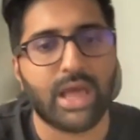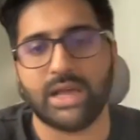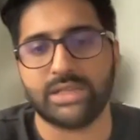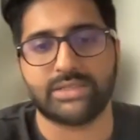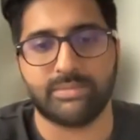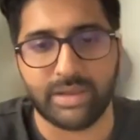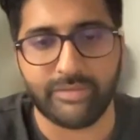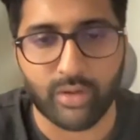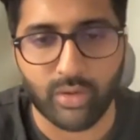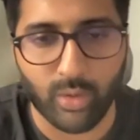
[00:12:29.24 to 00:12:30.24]
simply
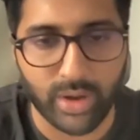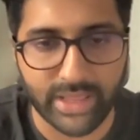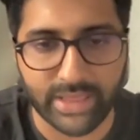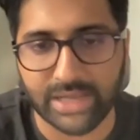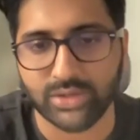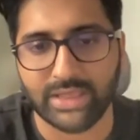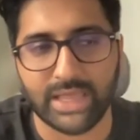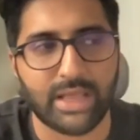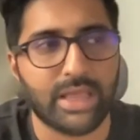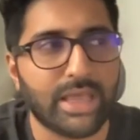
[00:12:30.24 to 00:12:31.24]
for holding that. So I
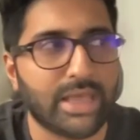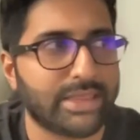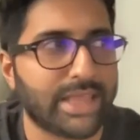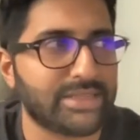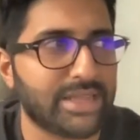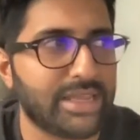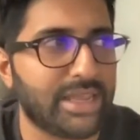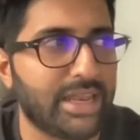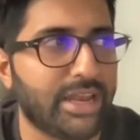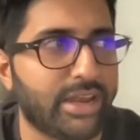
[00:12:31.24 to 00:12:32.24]
think that's
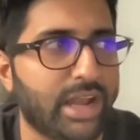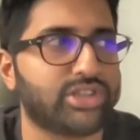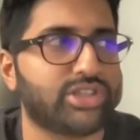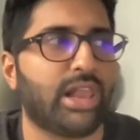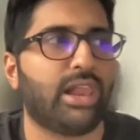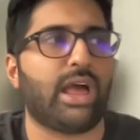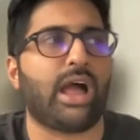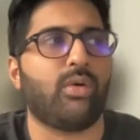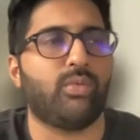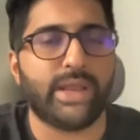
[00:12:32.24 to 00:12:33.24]
in a nutshell
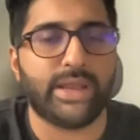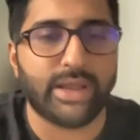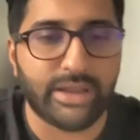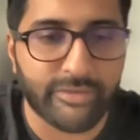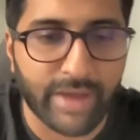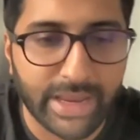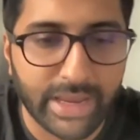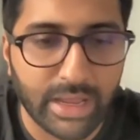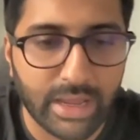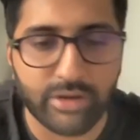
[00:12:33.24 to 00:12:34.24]
how we
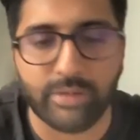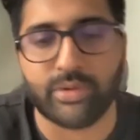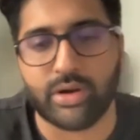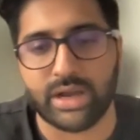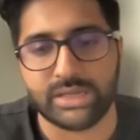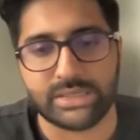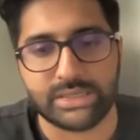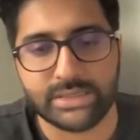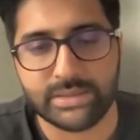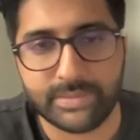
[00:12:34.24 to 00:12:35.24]
define
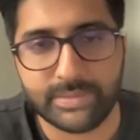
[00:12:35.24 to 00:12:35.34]
cryptocurrencies.